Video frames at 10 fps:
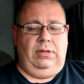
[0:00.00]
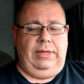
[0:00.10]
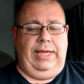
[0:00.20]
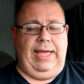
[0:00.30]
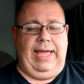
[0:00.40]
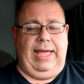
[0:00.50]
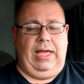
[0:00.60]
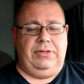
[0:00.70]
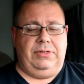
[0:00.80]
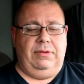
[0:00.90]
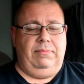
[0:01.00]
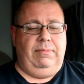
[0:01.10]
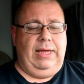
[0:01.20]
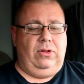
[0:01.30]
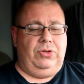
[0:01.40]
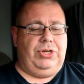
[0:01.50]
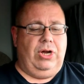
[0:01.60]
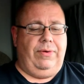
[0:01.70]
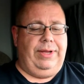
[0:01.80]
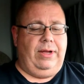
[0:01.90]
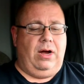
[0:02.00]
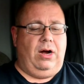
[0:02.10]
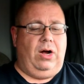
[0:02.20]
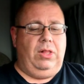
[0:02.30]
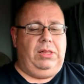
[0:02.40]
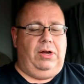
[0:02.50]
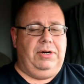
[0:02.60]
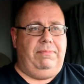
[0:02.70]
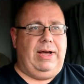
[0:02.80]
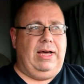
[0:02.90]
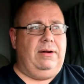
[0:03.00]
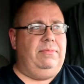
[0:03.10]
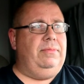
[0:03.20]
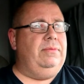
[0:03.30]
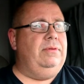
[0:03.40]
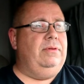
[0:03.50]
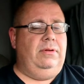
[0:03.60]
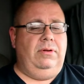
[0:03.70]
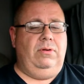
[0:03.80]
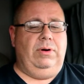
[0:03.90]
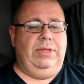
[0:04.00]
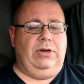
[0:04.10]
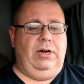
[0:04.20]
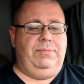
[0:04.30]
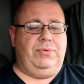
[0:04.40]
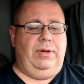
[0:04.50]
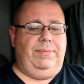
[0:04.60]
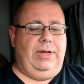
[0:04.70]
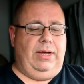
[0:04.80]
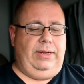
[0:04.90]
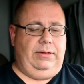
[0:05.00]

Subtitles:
It has metal showing all along the bottom where the grip's rubbed on it.